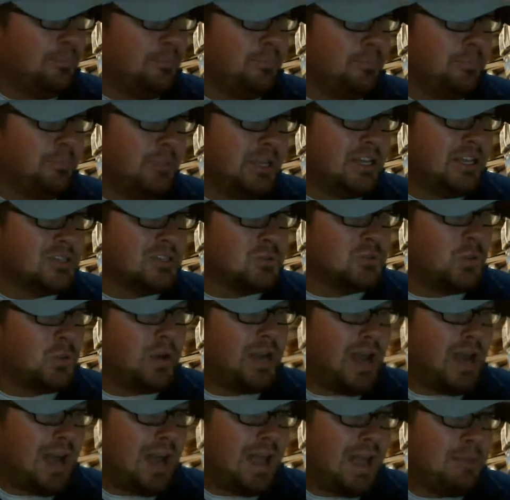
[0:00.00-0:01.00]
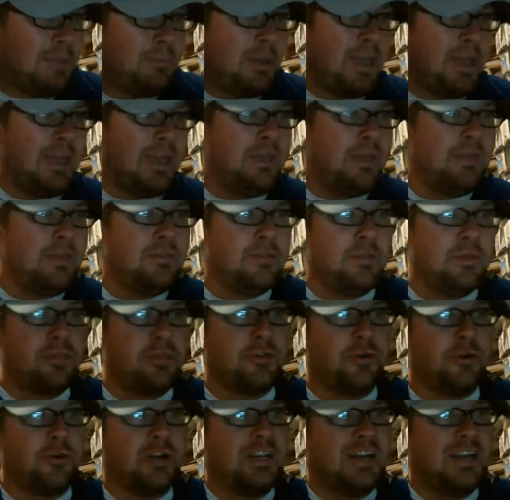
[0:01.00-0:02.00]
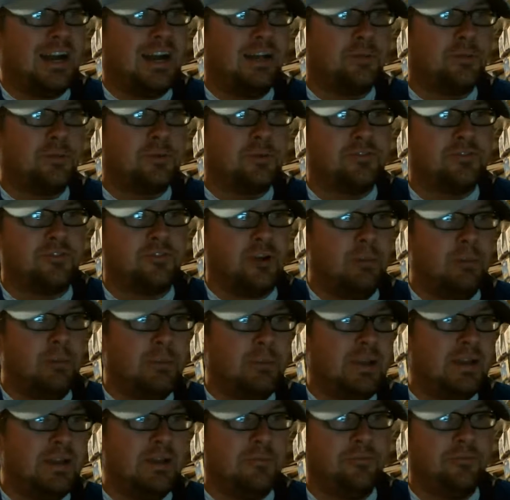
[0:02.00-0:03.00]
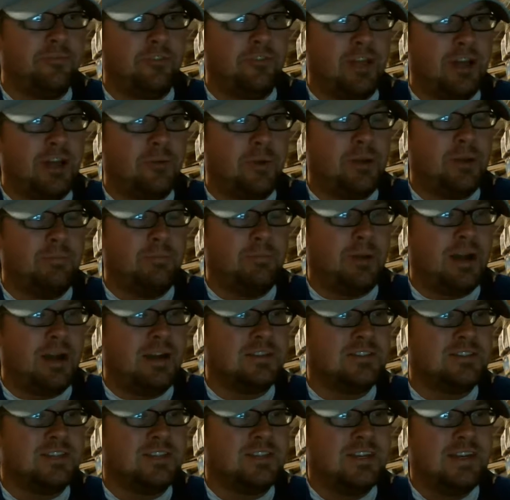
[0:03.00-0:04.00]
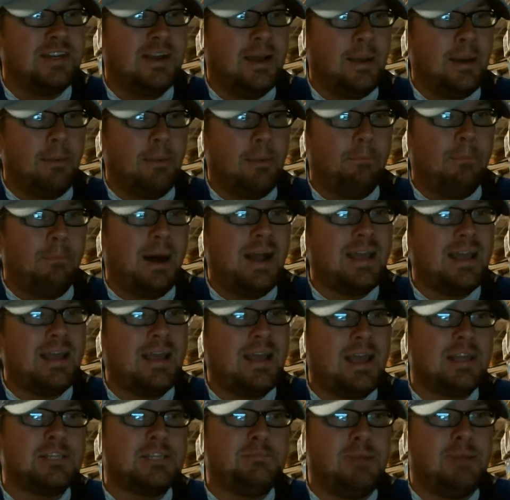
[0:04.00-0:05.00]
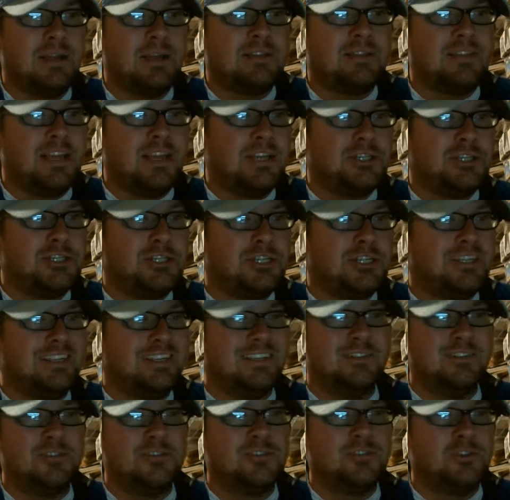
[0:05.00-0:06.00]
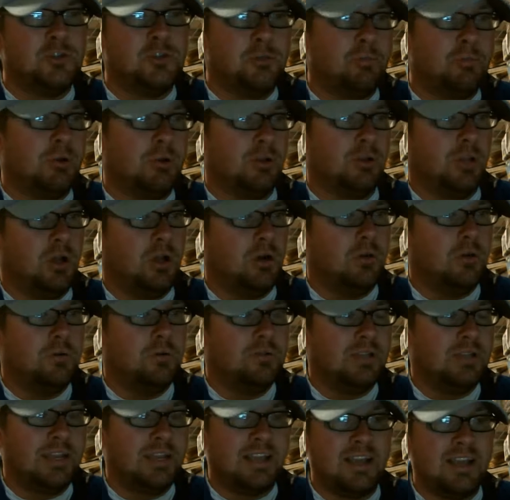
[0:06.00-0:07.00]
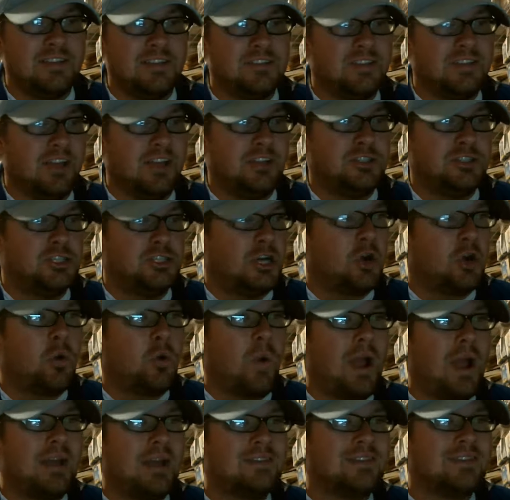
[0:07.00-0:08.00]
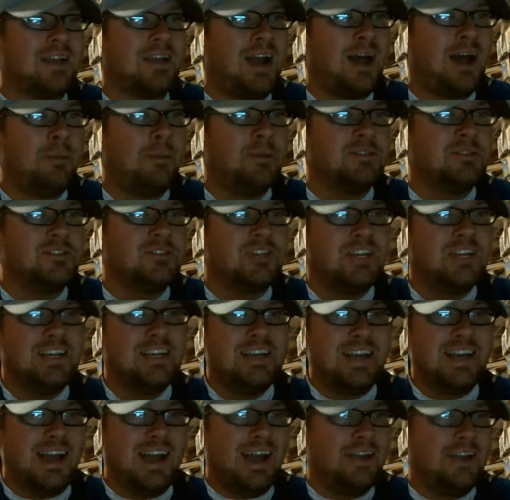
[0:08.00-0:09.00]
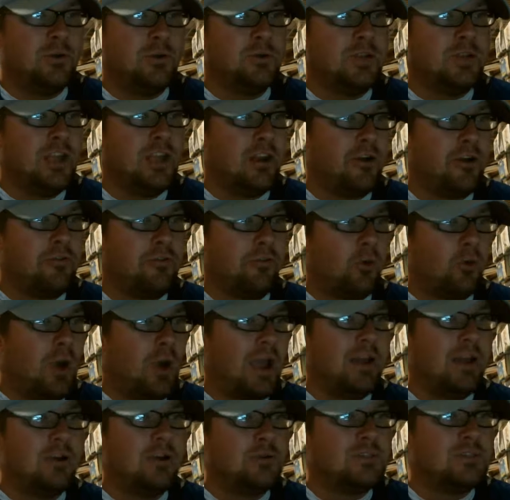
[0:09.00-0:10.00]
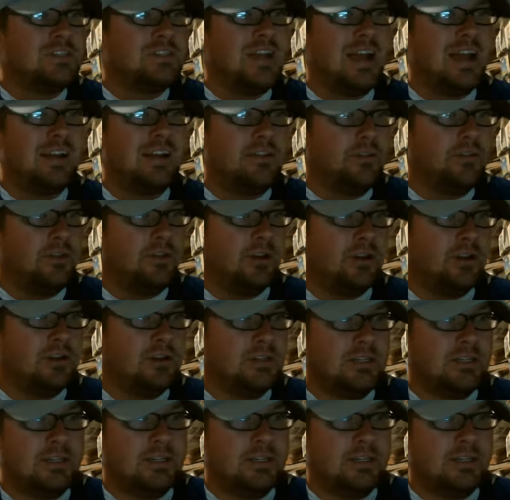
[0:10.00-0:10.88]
because when I pay the $30 for a medium flat rate box, my expectation is super low. Like I said, junk wax commons, I don't care if Rhino's not in there.